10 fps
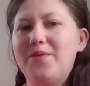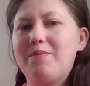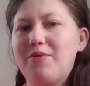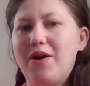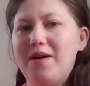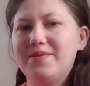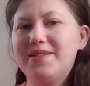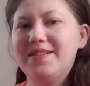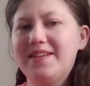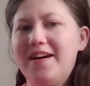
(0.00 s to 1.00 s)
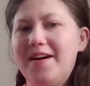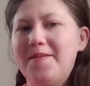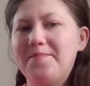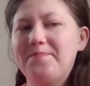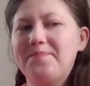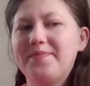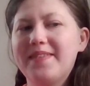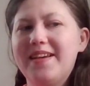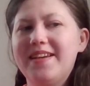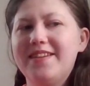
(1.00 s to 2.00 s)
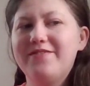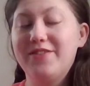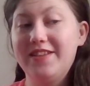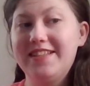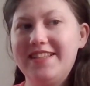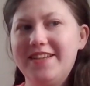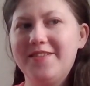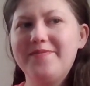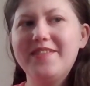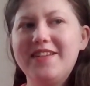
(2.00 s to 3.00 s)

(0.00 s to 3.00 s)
what prompts for this year.